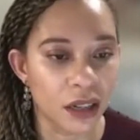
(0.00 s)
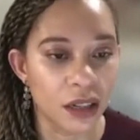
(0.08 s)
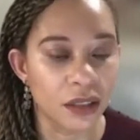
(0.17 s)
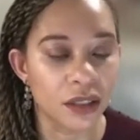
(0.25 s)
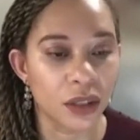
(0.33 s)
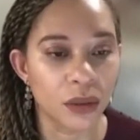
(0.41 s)

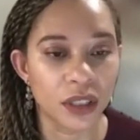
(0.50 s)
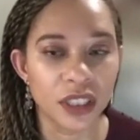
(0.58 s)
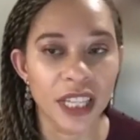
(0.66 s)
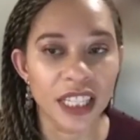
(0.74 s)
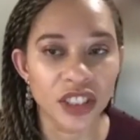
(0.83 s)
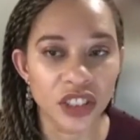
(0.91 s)
So
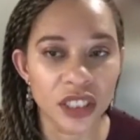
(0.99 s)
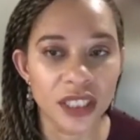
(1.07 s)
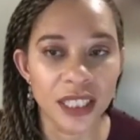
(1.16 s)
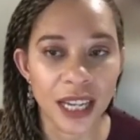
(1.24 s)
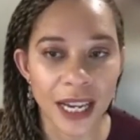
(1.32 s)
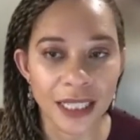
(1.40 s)
that's just
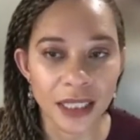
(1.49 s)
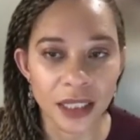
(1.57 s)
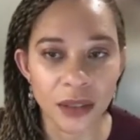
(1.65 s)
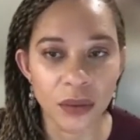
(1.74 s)
the idea of